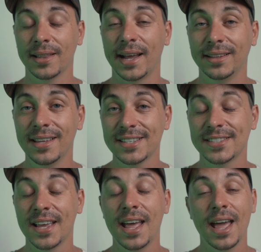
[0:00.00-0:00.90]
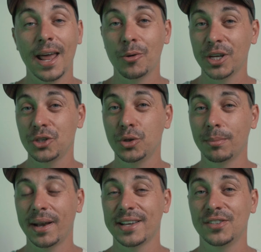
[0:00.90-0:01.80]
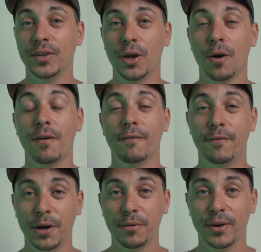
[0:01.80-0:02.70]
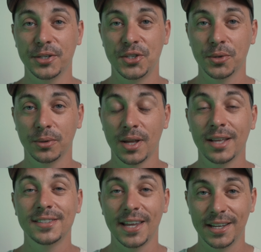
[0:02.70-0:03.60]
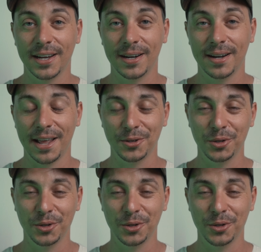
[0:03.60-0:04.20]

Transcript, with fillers: like this, and I'll catch you in my next video very, very soon. Take care and